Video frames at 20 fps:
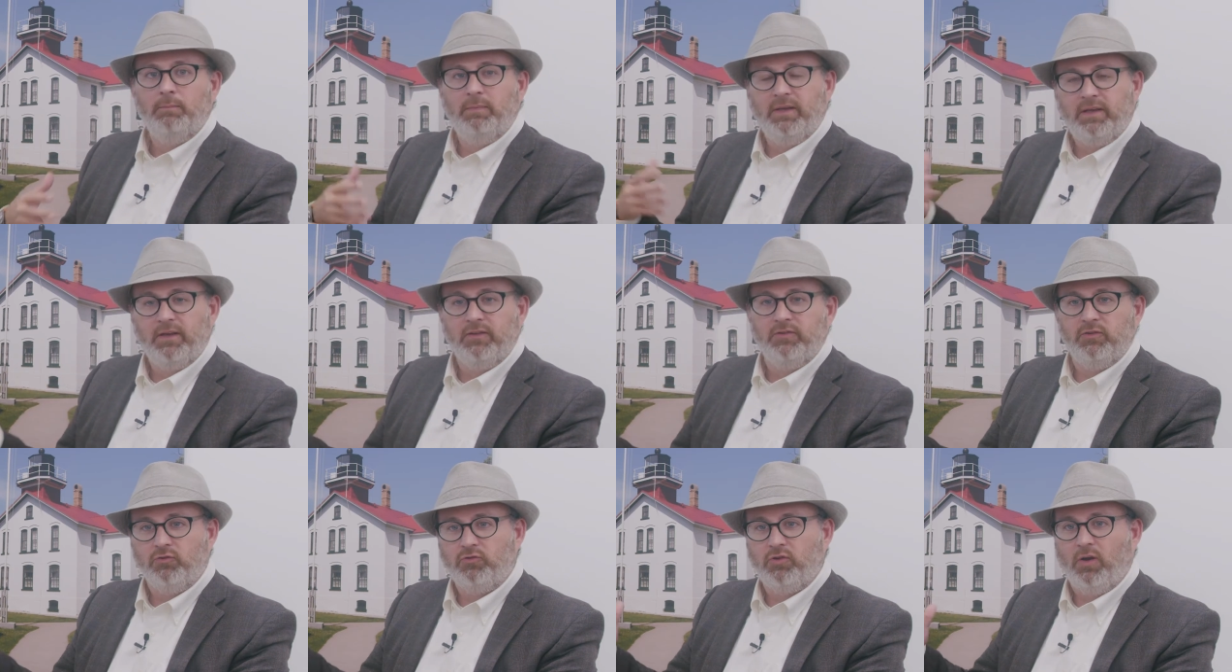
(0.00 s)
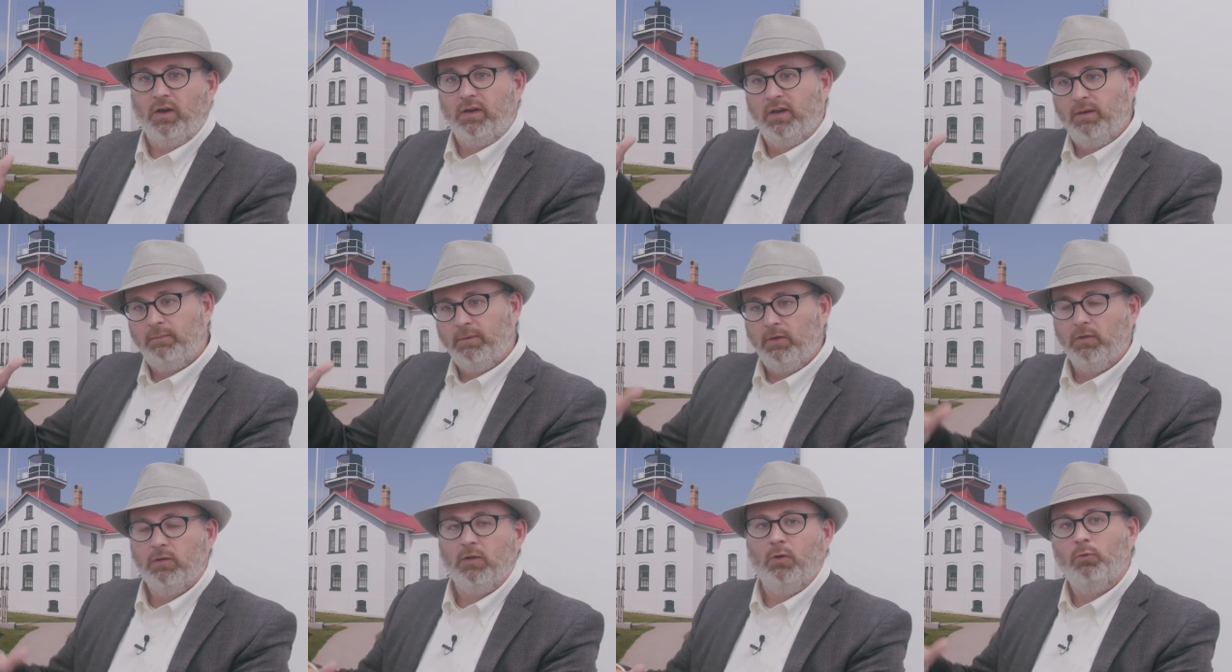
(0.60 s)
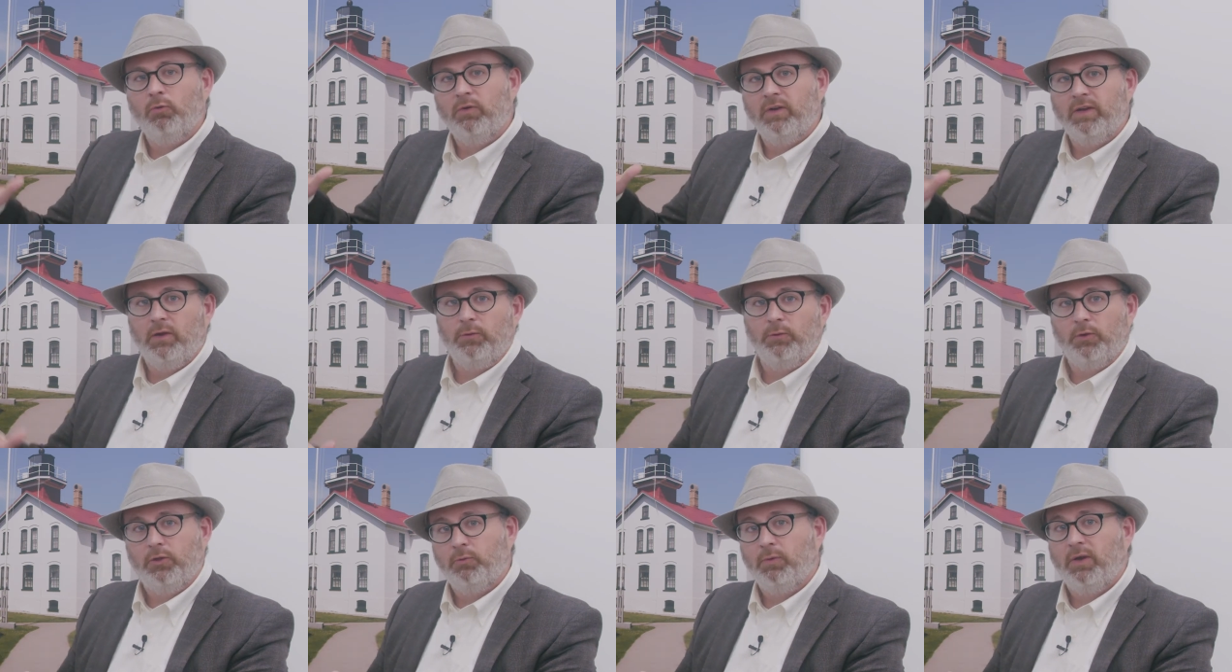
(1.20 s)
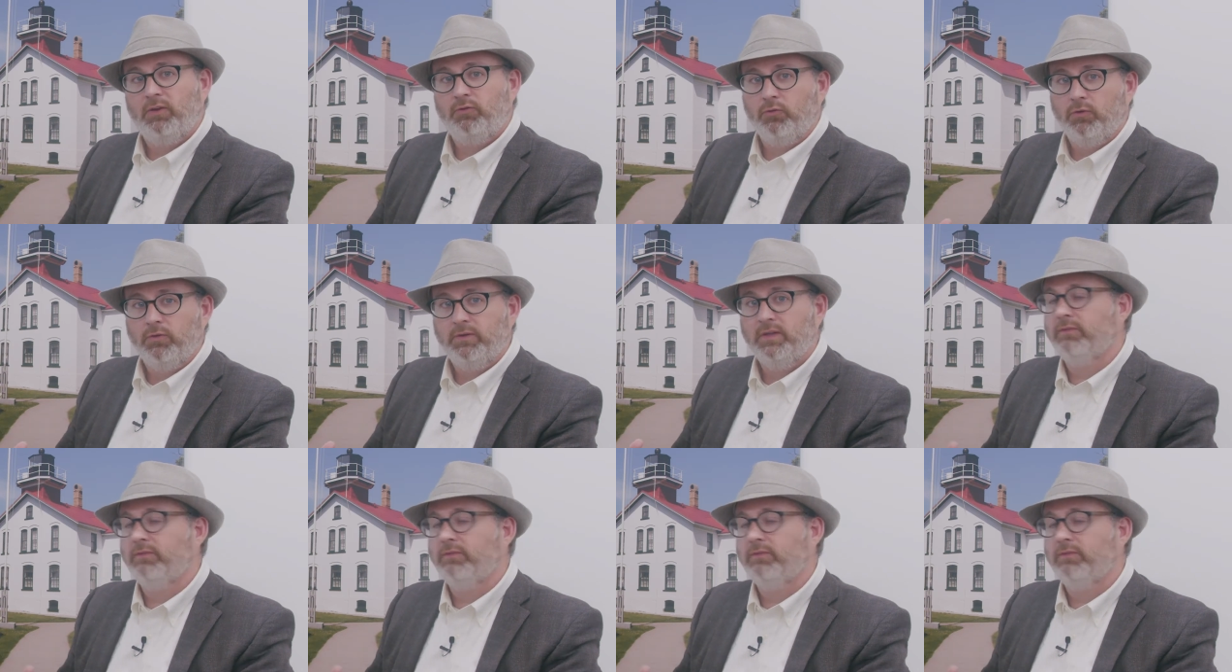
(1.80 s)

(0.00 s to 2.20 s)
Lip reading: because they're talking about lowering down the threshold